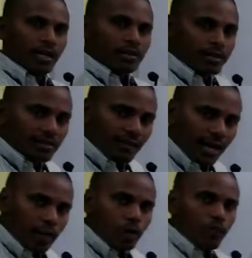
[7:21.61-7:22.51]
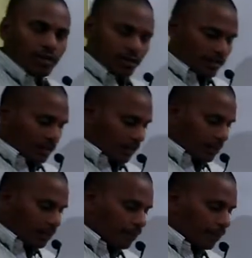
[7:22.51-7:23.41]
Since the value of x is
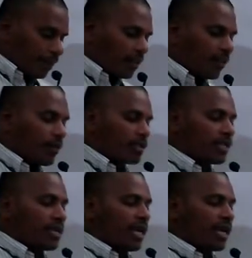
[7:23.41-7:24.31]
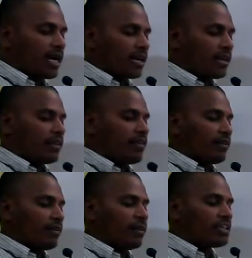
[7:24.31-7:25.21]
3, then vessel A, the
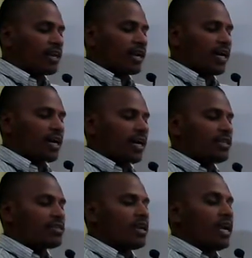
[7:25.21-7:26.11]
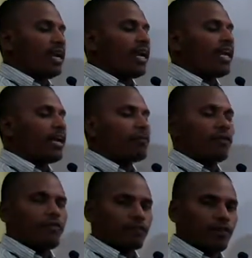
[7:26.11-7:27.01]
mixture contains a-type
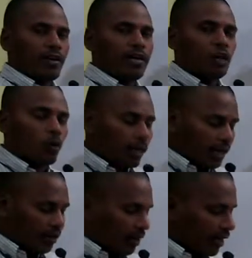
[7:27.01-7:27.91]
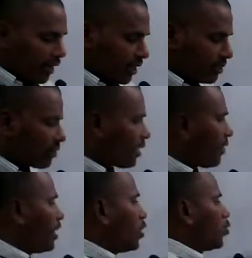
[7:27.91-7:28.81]
liquid 21 liters
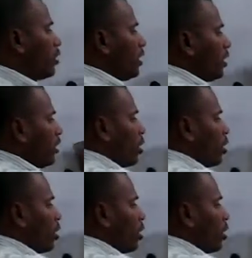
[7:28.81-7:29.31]
7 into 3